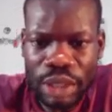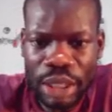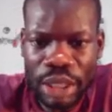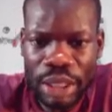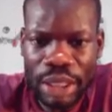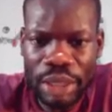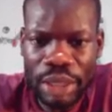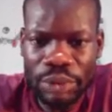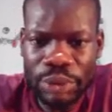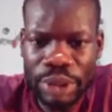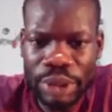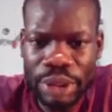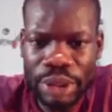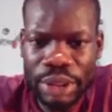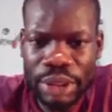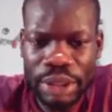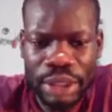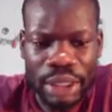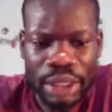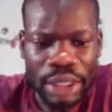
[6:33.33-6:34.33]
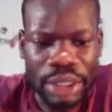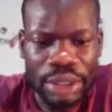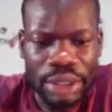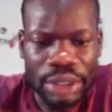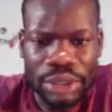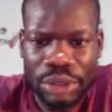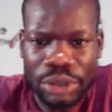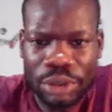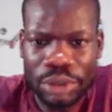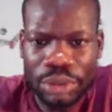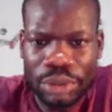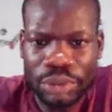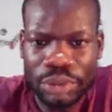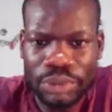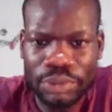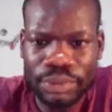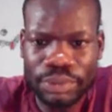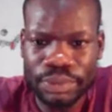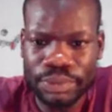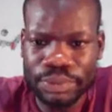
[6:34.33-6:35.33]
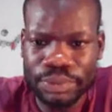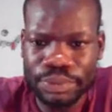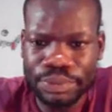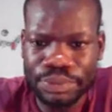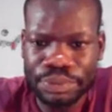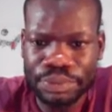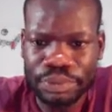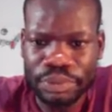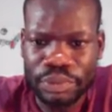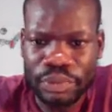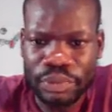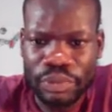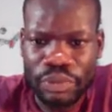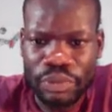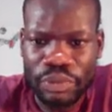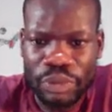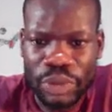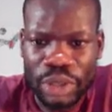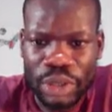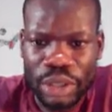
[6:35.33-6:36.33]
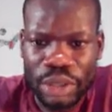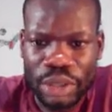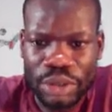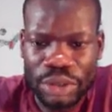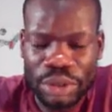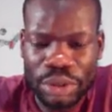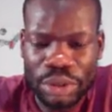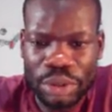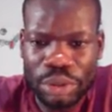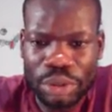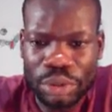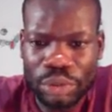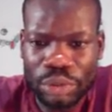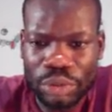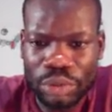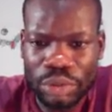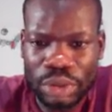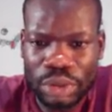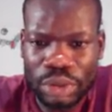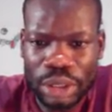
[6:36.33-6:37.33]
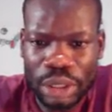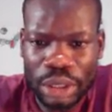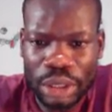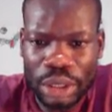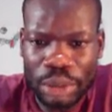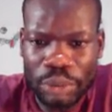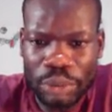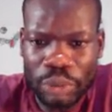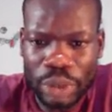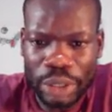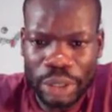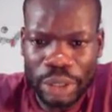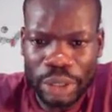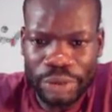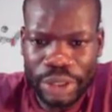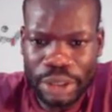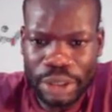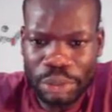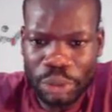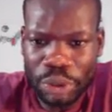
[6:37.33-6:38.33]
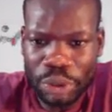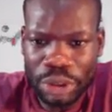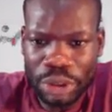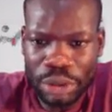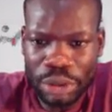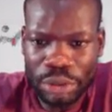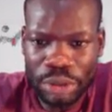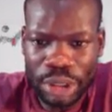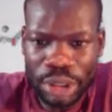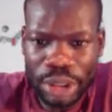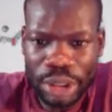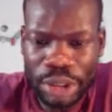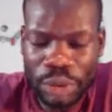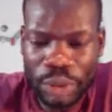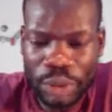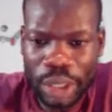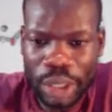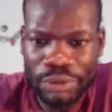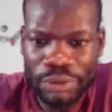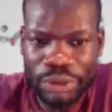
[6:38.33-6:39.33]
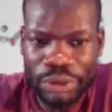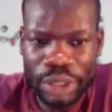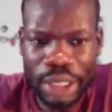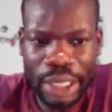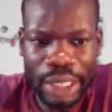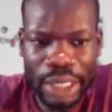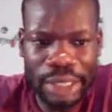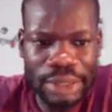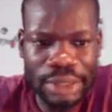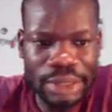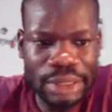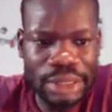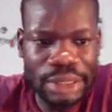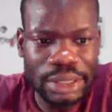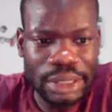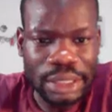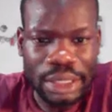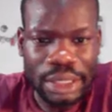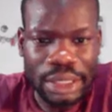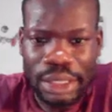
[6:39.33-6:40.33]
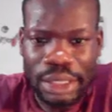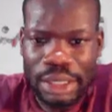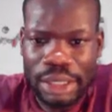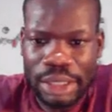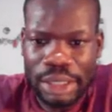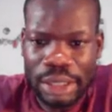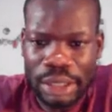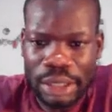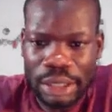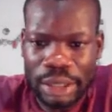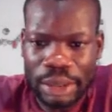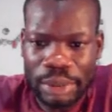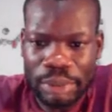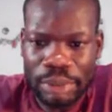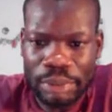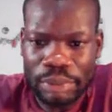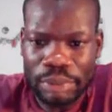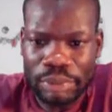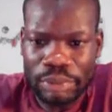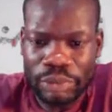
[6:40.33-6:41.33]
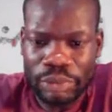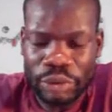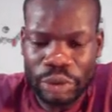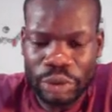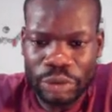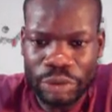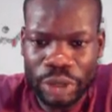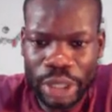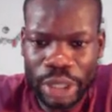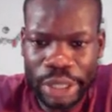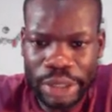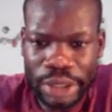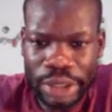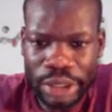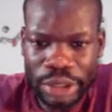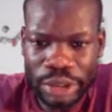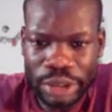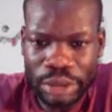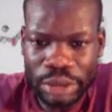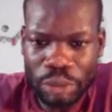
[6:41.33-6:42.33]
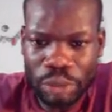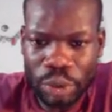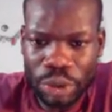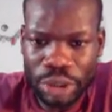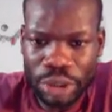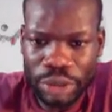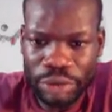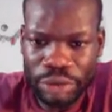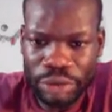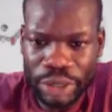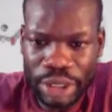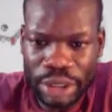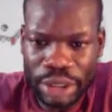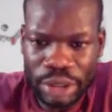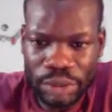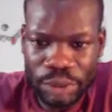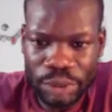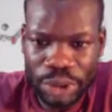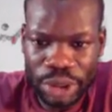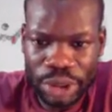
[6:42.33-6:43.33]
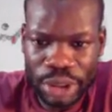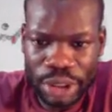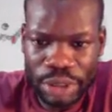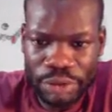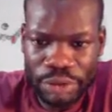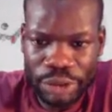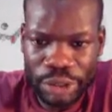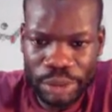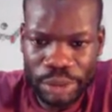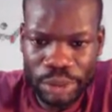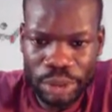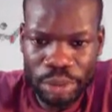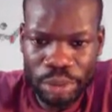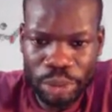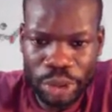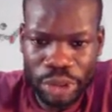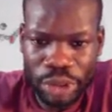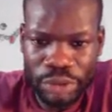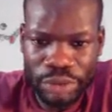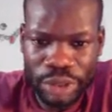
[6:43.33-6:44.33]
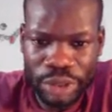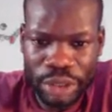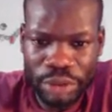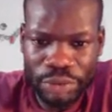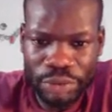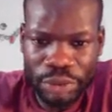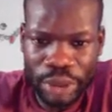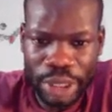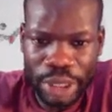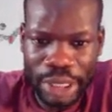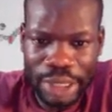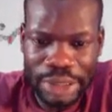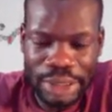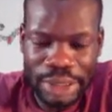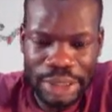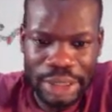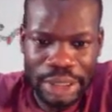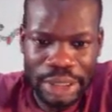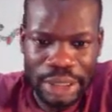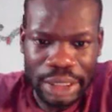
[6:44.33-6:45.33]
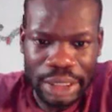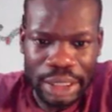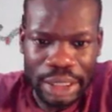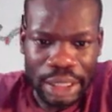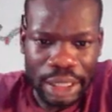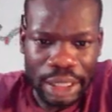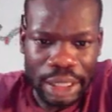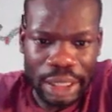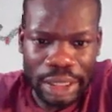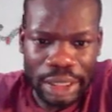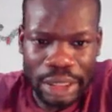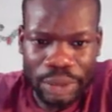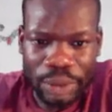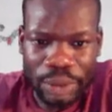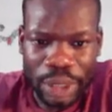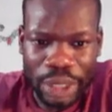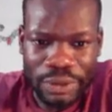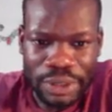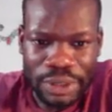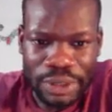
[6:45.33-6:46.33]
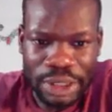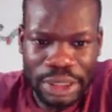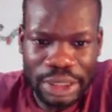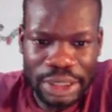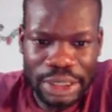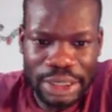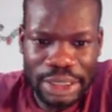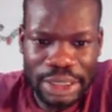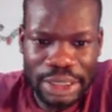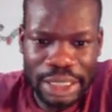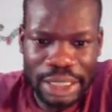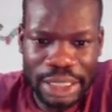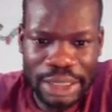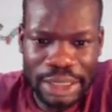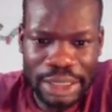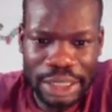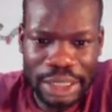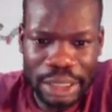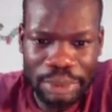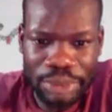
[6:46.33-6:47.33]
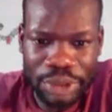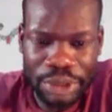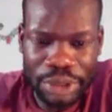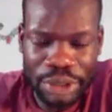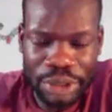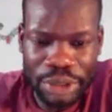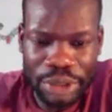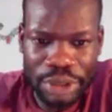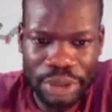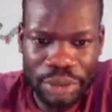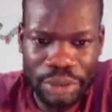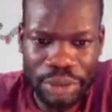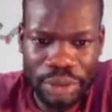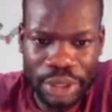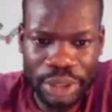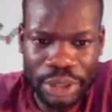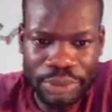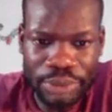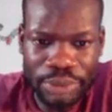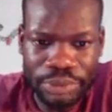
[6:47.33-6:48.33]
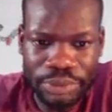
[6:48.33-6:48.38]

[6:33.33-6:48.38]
Then so so we have fit the module already. So we have forecast. So the forecast equals the module fit, which is this variable module fit of forecast, and then we have 10 steps. All right.